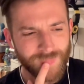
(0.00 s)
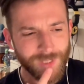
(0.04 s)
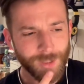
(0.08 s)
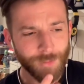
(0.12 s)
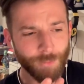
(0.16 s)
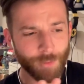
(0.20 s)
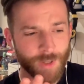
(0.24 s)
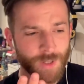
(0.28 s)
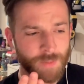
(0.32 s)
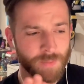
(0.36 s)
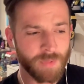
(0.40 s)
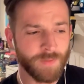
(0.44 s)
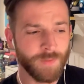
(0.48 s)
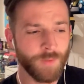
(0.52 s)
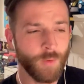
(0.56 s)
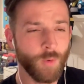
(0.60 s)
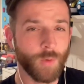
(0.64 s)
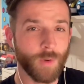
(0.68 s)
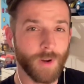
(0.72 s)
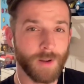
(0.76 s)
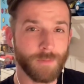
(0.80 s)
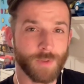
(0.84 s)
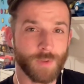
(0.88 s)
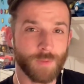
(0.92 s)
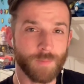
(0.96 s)
Whereas
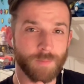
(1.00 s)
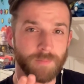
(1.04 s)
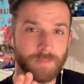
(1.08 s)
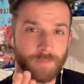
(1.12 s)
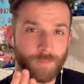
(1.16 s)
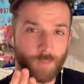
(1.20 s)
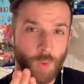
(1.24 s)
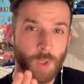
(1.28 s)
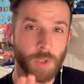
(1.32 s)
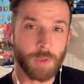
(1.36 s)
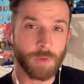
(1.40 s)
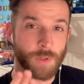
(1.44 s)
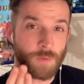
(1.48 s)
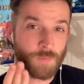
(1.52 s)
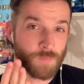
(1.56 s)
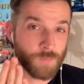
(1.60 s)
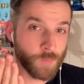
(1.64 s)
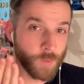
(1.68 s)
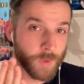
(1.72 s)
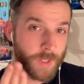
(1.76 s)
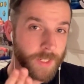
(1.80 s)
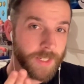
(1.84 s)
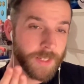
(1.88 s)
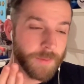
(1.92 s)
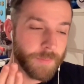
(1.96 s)
before, work was
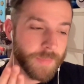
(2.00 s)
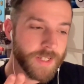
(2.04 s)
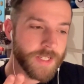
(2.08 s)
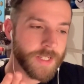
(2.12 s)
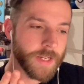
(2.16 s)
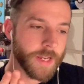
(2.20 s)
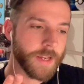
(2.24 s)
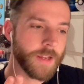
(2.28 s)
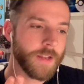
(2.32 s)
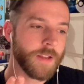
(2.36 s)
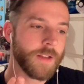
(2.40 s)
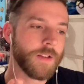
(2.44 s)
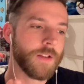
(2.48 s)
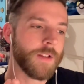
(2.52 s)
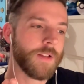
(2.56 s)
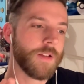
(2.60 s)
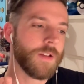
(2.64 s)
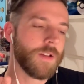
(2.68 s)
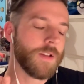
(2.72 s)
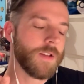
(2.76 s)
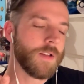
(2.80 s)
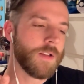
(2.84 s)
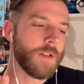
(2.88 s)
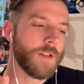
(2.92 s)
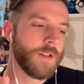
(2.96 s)
really busy.
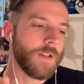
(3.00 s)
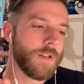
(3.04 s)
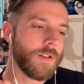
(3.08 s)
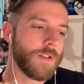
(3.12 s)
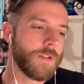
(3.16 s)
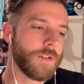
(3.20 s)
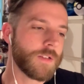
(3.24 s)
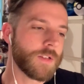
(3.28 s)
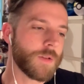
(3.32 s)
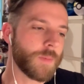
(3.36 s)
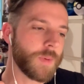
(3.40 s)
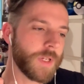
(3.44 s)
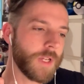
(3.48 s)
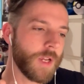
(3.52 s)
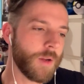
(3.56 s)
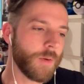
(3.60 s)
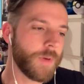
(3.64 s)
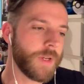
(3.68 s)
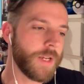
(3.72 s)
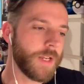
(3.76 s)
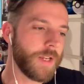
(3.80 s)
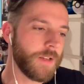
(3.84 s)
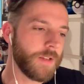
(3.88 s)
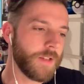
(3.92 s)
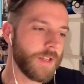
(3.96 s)
So we're
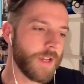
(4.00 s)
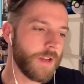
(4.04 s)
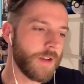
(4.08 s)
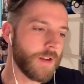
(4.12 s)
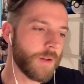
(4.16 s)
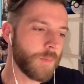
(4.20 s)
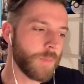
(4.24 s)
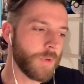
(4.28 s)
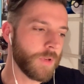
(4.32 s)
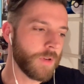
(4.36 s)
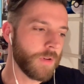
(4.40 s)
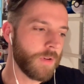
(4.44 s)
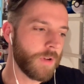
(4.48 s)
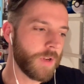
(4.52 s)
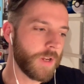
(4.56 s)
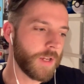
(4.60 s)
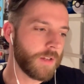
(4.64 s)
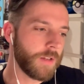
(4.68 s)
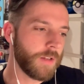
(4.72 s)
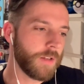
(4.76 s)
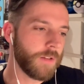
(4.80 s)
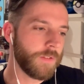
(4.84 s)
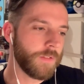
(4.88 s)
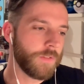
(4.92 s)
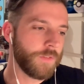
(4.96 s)
going in, getting up at
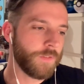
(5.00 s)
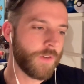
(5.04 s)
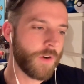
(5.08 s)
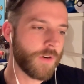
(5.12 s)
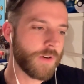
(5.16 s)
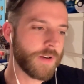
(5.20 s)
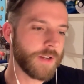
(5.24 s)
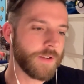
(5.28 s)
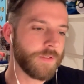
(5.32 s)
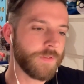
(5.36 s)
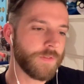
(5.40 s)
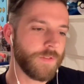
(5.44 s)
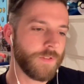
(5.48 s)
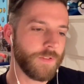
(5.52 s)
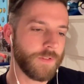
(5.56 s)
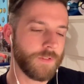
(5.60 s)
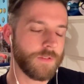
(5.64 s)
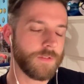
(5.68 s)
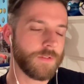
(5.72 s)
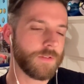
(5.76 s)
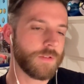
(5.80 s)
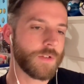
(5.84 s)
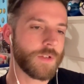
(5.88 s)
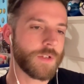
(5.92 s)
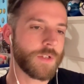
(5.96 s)
like 5,
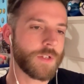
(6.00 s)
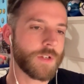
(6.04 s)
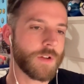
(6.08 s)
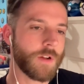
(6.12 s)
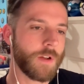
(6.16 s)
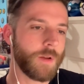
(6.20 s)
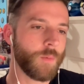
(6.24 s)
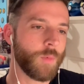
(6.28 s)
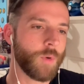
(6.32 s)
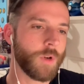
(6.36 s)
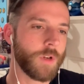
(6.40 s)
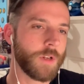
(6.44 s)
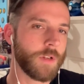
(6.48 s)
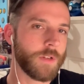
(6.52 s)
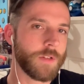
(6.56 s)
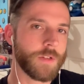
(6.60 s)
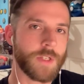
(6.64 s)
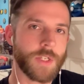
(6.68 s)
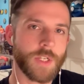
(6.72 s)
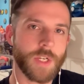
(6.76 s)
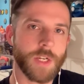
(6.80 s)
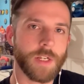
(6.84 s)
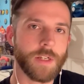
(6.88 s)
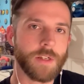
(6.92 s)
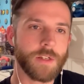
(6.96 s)
starting work at
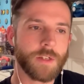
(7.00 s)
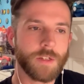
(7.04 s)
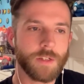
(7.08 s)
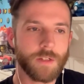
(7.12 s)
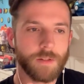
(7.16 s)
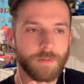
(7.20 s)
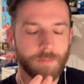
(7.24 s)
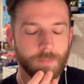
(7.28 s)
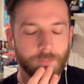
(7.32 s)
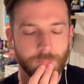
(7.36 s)
6.